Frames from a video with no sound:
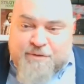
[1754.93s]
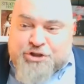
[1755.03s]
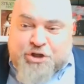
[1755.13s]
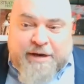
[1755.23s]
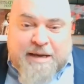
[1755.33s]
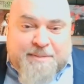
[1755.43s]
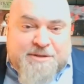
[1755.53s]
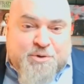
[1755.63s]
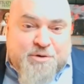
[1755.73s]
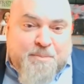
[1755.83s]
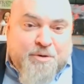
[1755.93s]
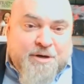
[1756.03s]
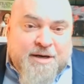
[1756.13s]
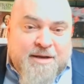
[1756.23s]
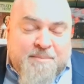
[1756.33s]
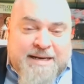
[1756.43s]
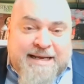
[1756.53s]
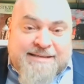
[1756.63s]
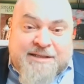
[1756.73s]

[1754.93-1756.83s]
for showing up at school board meetings,